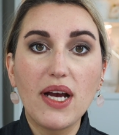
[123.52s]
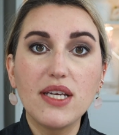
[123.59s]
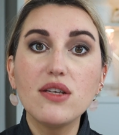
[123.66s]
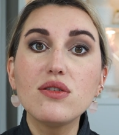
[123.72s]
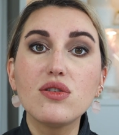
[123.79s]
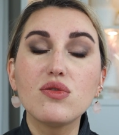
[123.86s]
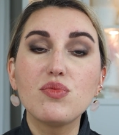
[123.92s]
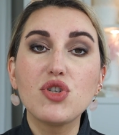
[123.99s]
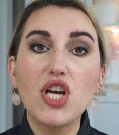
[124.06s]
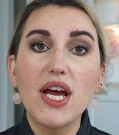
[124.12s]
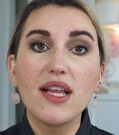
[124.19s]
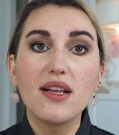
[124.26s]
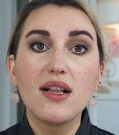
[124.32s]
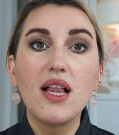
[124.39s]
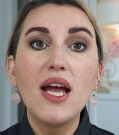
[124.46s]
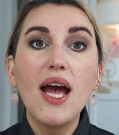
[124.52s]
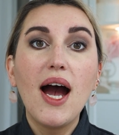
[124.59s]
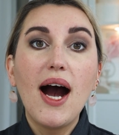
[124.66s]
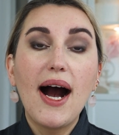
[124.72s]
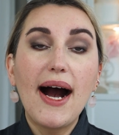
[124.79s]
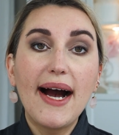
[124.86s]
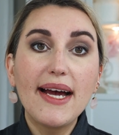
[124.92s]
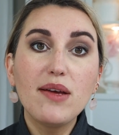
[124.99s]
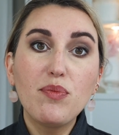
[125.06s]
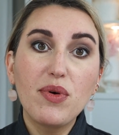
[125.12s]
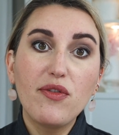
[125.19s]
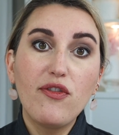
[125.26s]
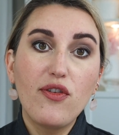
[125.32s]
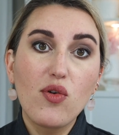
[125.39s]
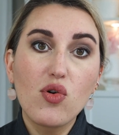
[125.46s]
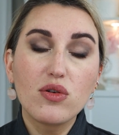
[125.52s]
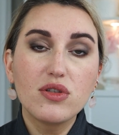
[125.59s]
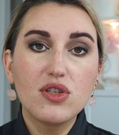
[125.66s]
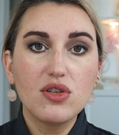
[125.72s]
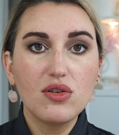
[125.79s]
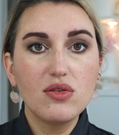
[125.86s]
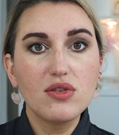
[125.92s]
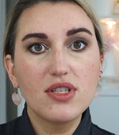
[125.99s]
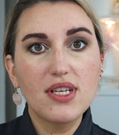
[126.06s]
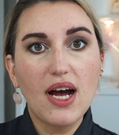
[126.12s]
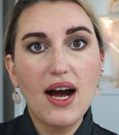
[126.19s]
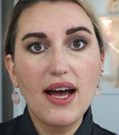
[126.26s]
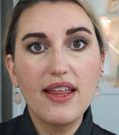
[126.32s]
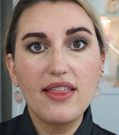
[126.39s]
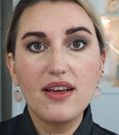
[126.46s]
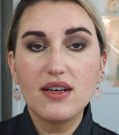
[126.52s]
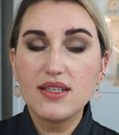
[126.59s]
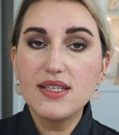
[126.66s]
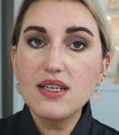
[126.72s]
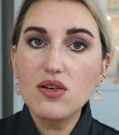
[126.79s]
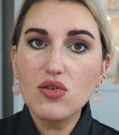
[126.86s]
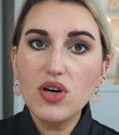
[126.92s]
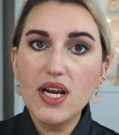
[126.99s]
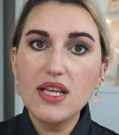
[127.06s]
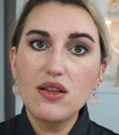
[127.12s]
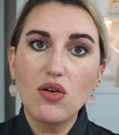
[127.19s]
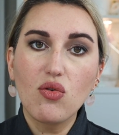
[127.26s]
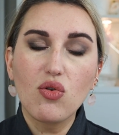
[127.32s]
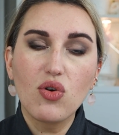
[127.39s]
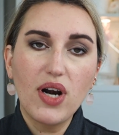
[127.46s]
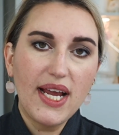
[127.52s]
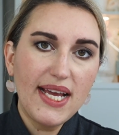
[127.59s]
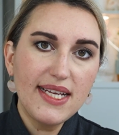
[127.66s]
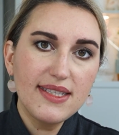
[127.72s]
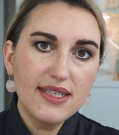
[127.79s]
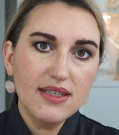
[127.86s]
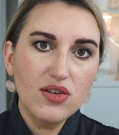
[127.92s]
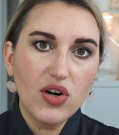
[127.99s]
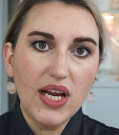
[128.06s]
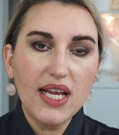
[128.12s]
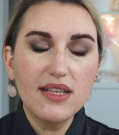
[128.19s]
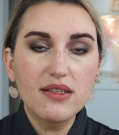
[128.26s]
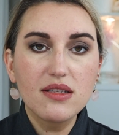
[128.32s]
my YouTube channel, I prefer to use either 0 grade or AD grade,